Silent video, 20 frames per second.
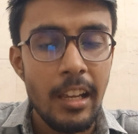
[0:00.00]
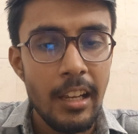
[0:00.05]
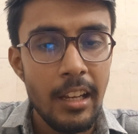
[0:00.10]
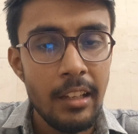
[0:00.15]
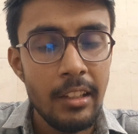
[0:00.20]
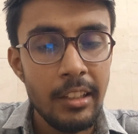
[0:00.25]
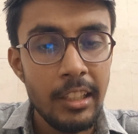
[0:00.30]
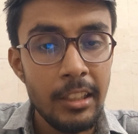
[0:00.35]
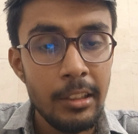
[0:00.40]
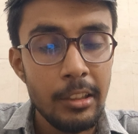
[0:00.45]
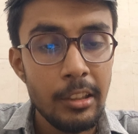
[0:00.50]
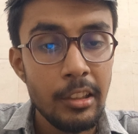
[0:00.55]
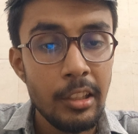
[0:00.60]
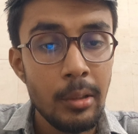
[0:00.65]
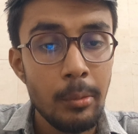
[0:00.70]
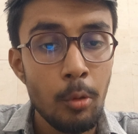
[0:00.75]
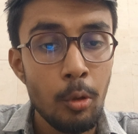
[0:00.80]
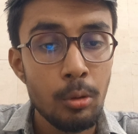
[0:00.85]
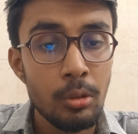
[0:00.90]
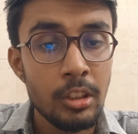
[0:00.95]
and it
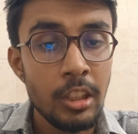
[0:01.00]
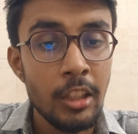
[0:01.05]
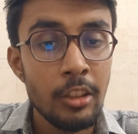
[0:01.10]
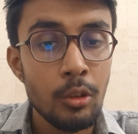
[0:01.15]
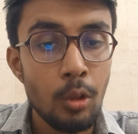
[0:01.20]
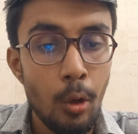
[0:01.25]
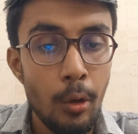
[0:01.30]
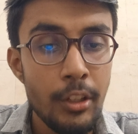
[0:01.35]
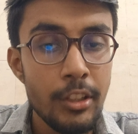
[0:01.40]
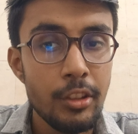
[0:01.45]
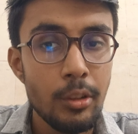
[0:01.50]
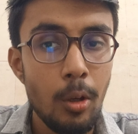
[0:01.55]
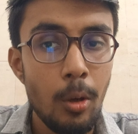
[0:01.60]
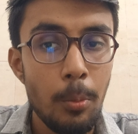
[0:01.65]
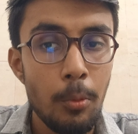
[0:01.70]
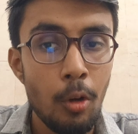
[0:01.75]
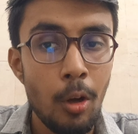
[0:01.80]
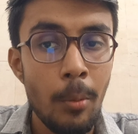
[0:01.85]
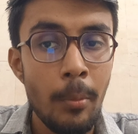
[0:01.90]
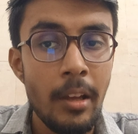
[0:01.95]
removes the noise
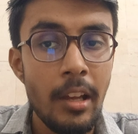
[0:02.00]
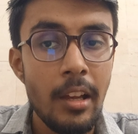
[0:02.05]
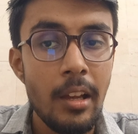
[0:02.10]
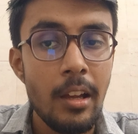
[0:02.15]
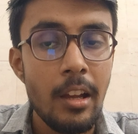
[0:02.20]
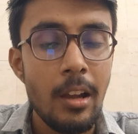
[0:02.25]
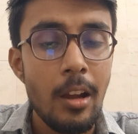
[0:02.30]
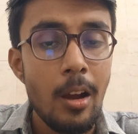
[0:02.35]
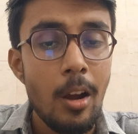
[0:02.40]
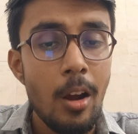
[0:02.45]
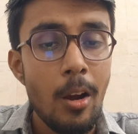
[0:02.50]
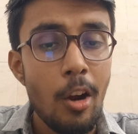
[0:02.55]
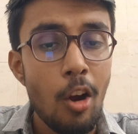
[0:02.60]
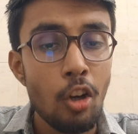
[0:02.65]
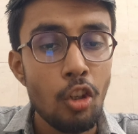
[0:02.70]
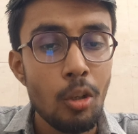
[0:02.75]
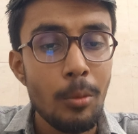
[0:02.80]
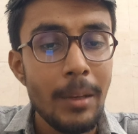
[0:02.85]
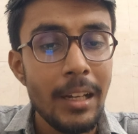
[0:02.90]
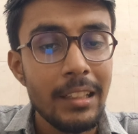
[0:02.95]
from
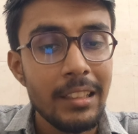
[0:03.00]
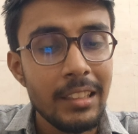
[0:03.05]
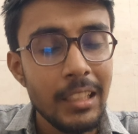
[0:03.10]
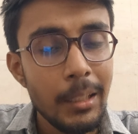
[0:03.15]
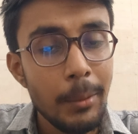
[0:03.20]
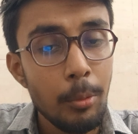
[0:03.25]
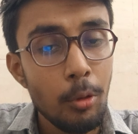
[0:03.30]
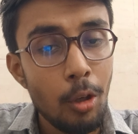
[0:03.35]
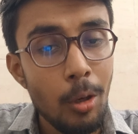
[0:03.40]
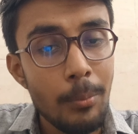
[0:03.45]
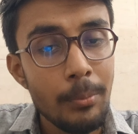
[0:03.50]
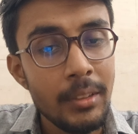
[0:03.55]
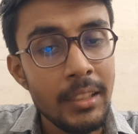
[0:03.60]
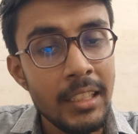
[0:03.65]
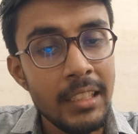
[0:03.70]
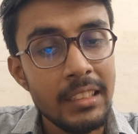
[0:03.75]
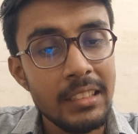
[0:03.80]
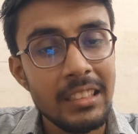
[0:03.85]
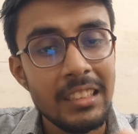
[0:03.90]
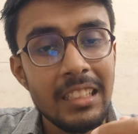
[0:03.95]
automatically from
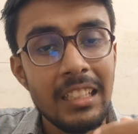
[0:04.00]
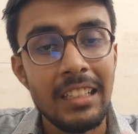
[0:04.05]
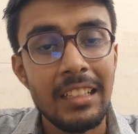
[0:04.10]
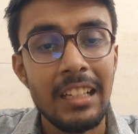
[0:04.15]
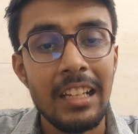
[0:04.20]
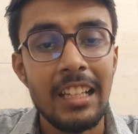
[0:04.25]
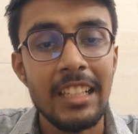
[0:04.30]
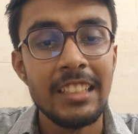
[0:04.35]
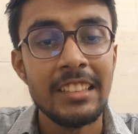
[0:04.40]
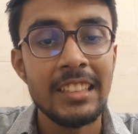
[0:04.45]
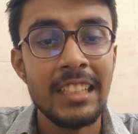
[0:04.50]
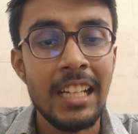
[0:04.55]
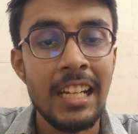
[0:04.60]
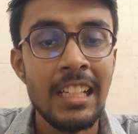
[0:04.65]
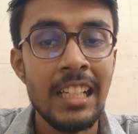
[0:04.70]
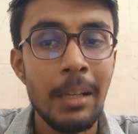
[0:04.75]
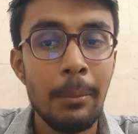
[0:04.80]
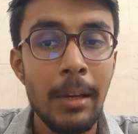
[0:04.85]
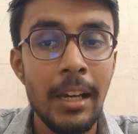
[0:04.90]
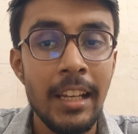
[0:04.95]
these
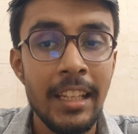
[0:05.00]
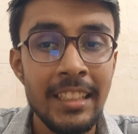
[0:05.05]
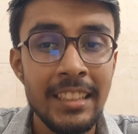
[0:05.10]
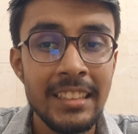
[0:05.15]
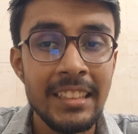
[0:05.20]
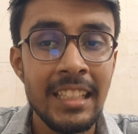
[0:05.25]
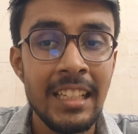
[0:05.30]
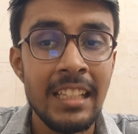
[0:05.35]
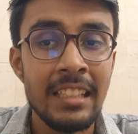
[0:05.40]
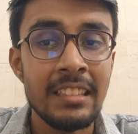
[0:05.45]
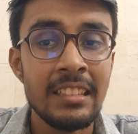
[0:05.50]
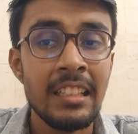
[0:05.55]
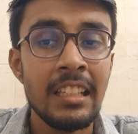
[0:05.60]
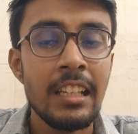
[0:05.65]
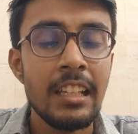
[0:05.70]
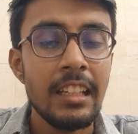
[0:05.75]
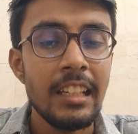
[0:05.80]
scanned MRI scans.